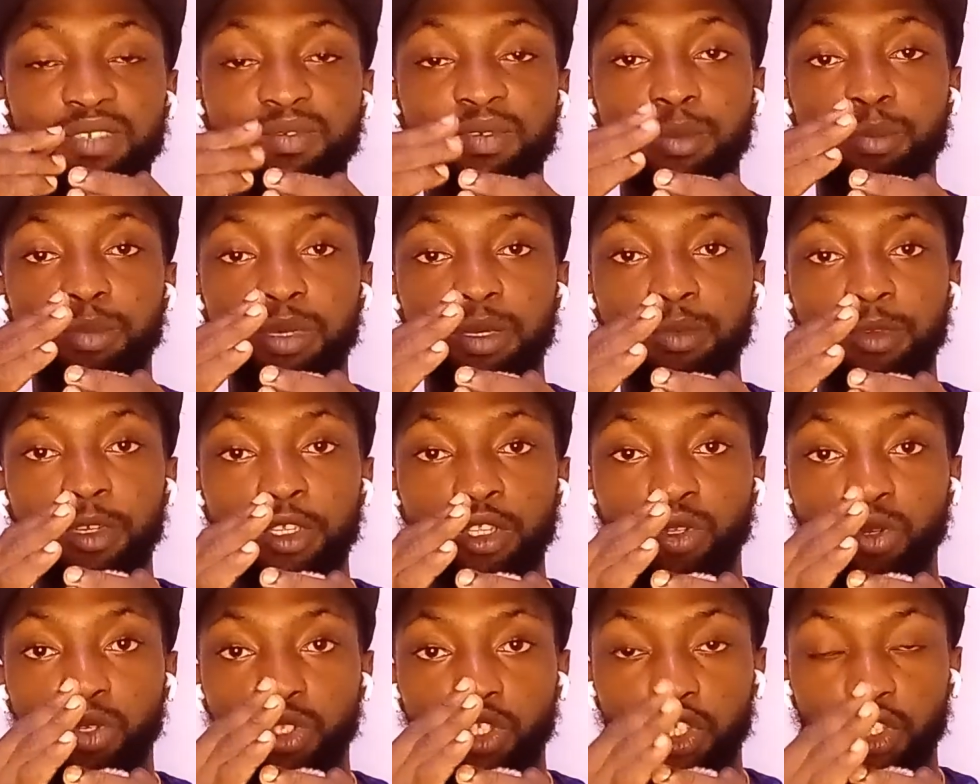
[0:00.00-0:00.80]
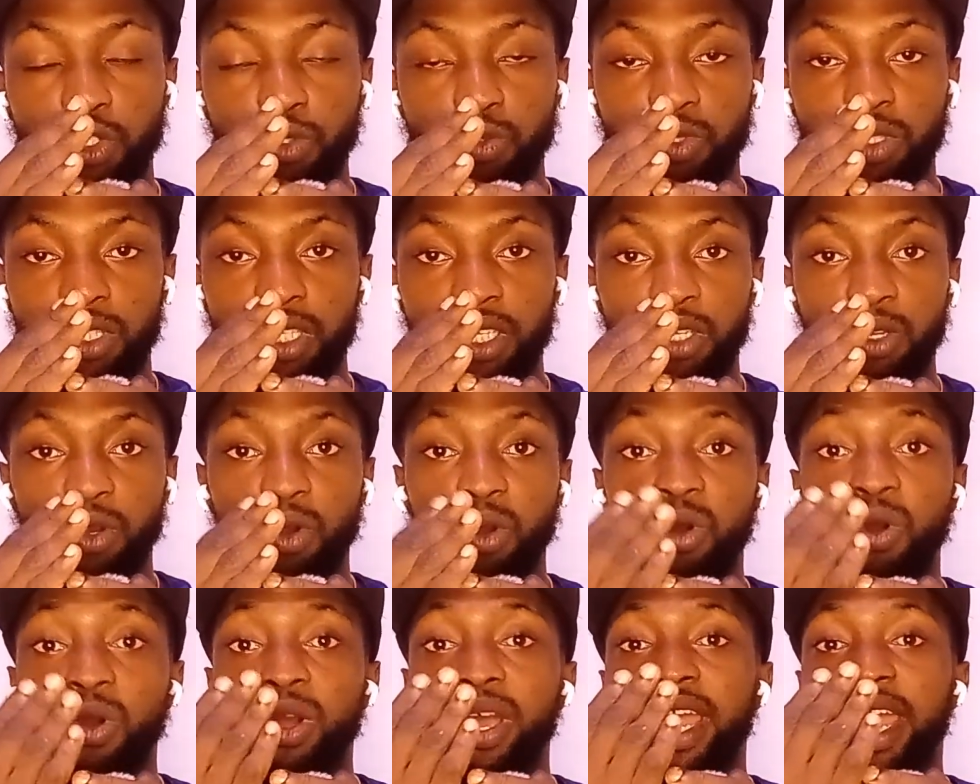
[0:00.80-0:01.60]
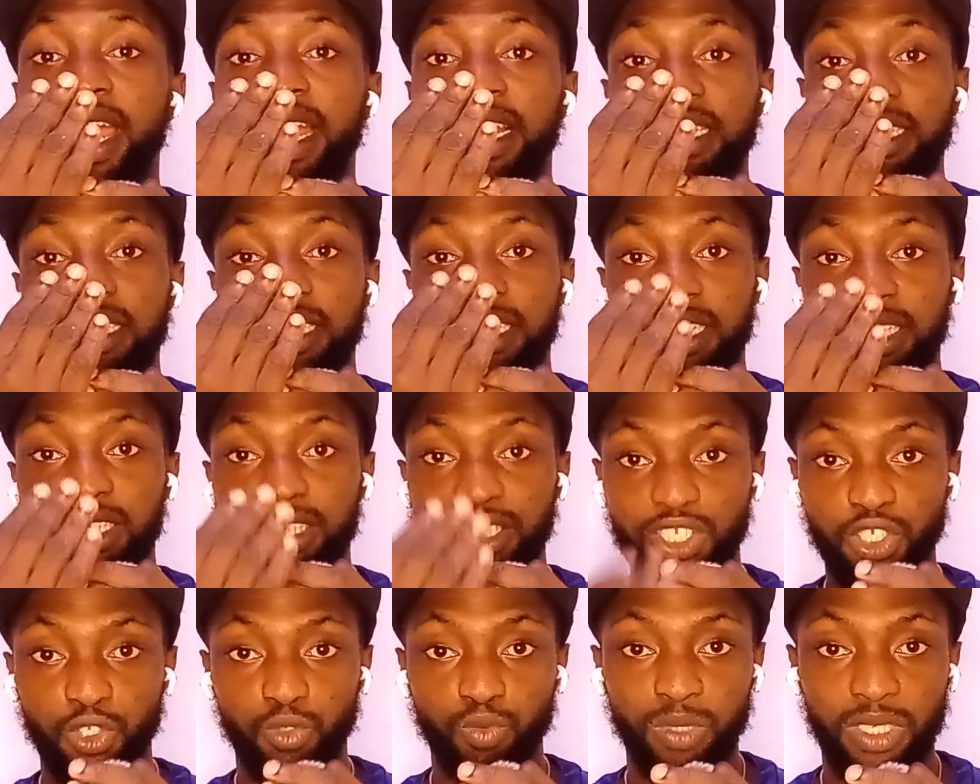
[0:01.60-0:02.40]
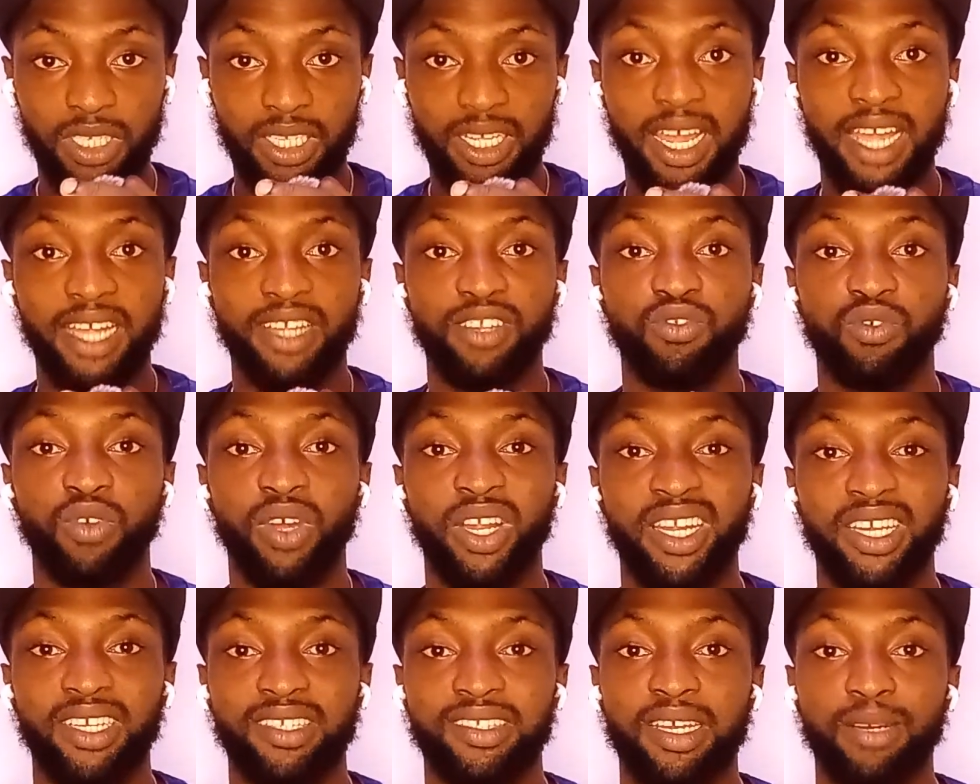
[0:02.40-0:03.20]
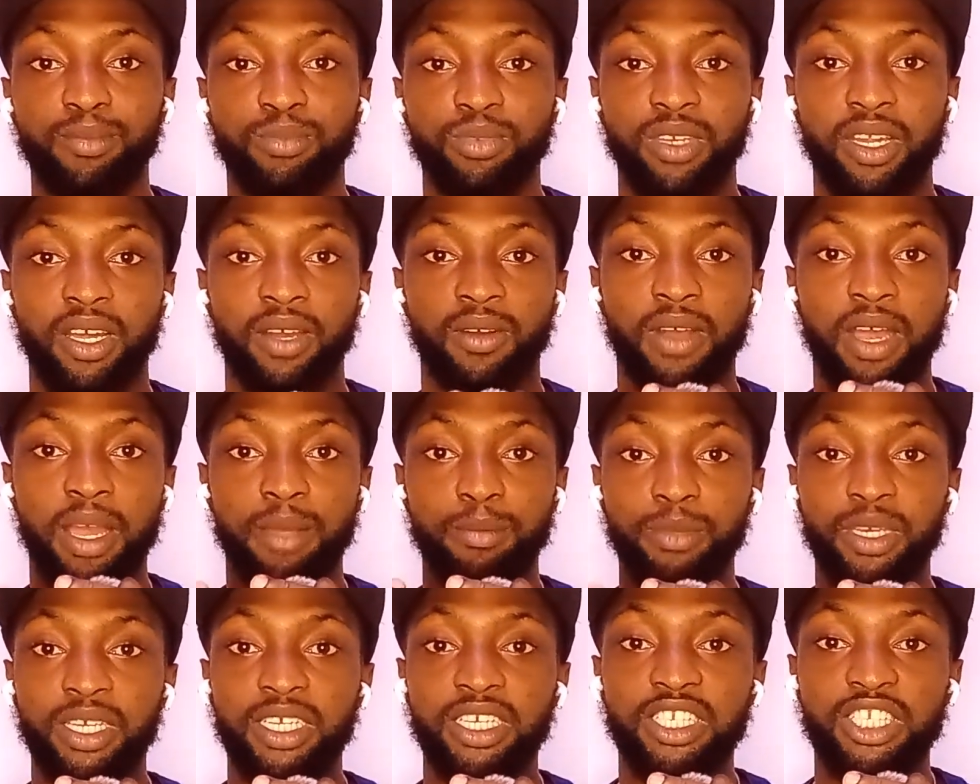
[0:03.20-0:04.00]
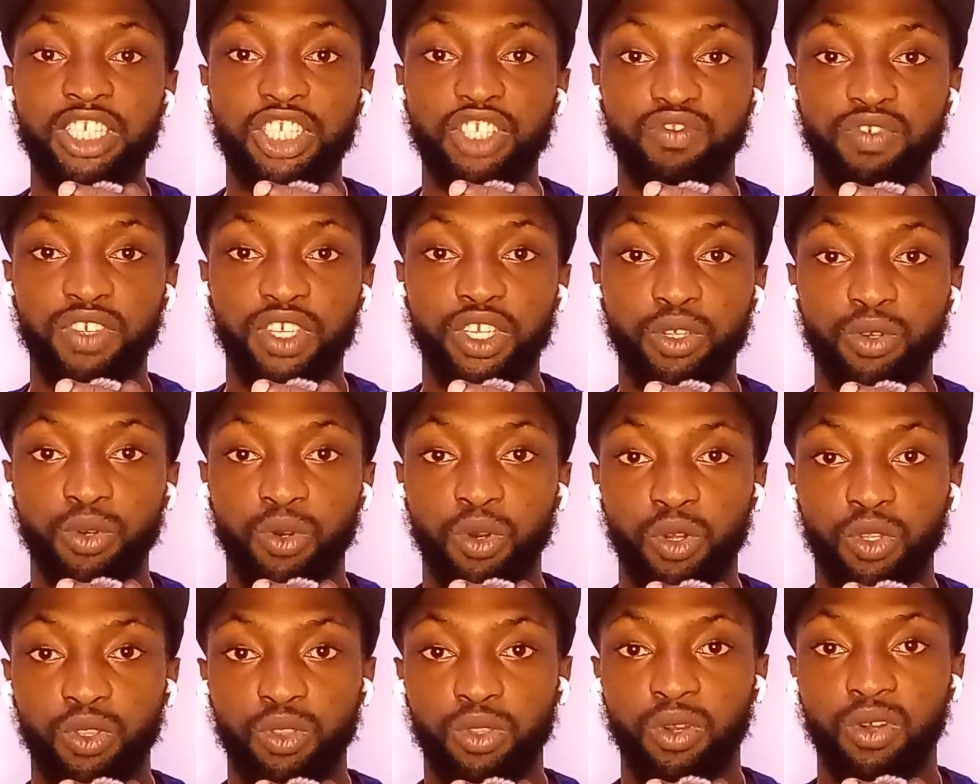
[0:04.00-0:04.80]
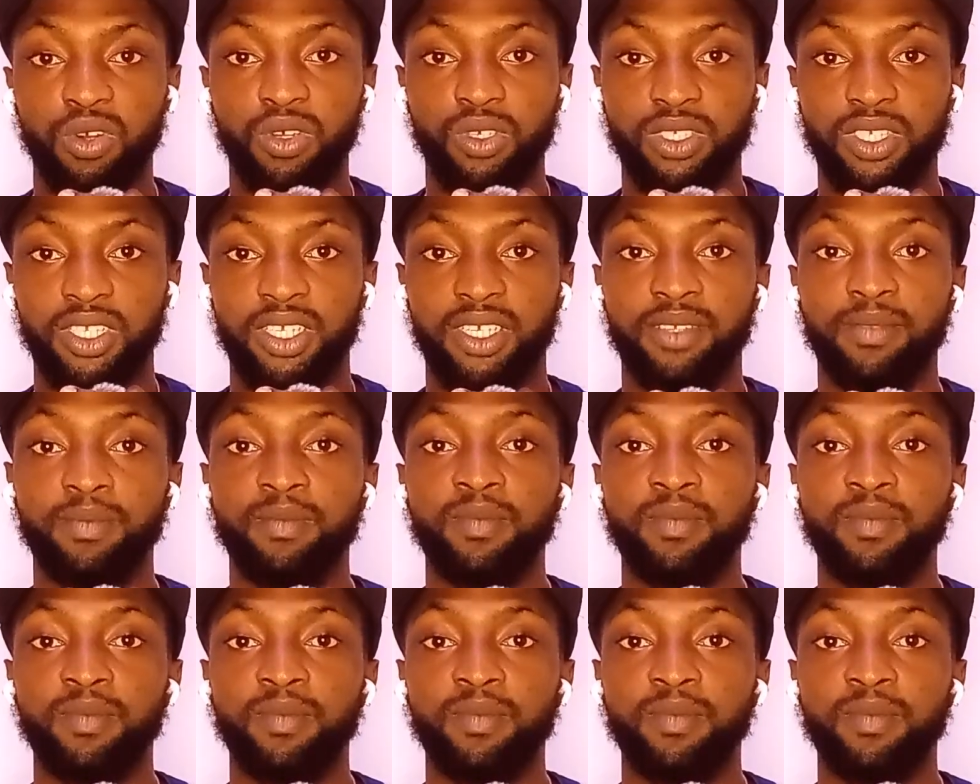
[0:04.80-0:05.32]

a payment on Tuesday or any day this week, guys. For an example now, I'm making this video on Thursday.